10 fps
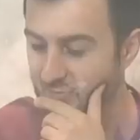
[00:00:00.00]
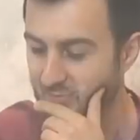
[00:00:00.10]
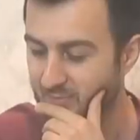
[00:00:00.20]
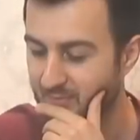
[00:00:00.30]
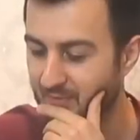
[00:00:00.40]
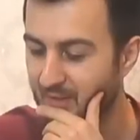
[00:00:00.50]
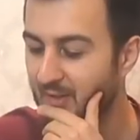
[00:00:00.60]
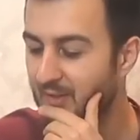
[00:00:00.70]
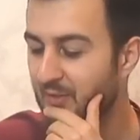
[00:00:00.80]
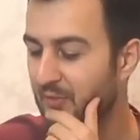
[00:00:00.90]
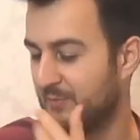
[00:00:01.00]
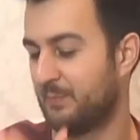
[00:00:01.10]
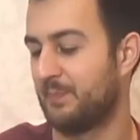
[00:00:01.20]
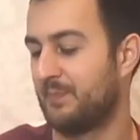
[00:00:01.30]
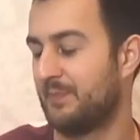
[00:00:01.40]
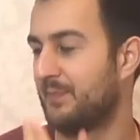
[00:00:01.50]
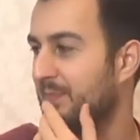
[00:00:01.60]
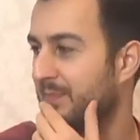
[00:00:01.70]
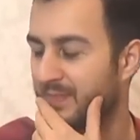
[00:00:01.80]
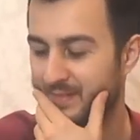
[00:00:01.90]

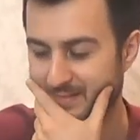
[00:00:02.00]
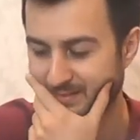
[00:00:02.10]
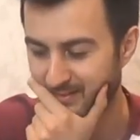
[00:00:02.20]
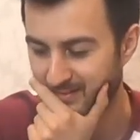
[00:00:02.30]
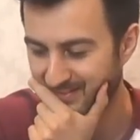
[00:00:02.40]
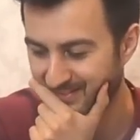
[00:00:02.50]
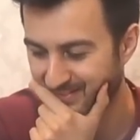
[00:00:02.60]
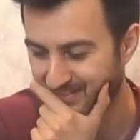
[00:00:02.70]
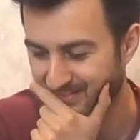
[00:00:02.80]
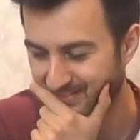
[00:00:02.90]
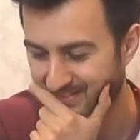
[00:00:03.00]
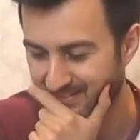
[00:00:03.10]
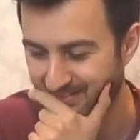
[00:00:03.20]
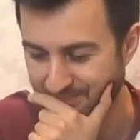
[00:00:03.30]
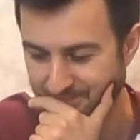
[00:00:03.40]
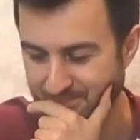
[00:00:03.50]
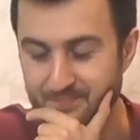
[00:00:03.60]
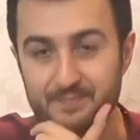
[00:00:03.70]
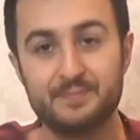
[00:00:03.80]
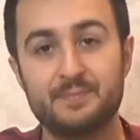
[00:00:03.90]

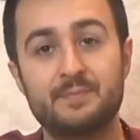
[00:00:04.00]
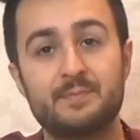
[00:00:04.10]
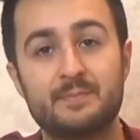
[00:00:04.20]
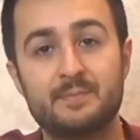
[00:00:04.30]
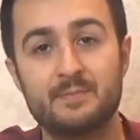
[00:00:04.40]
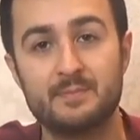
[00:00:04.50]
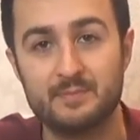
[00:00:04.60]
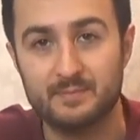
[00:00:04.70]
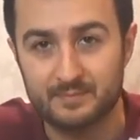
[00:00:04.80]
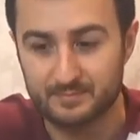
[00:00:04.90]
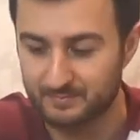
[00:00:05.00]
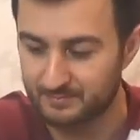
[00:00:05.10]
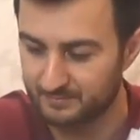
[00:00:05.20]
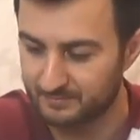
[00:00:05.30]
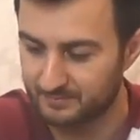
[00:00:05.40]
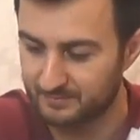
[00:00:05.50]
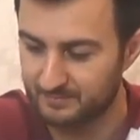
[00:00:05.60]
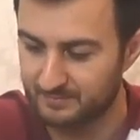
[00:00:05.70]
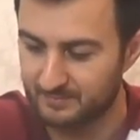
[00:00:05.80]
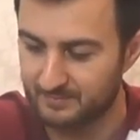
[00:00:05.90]

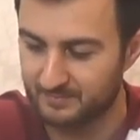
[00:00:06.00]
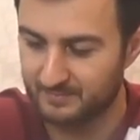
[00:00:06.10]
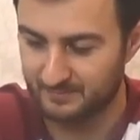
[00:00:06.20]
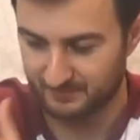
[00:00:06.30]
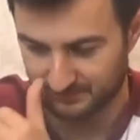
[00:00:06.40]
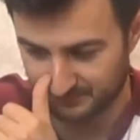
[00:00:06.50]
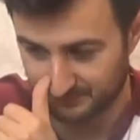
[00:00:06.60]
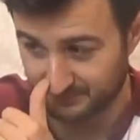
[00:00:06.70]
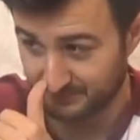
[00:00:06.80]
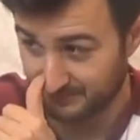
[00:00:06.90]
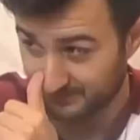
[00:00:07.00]
The person shown says nothing.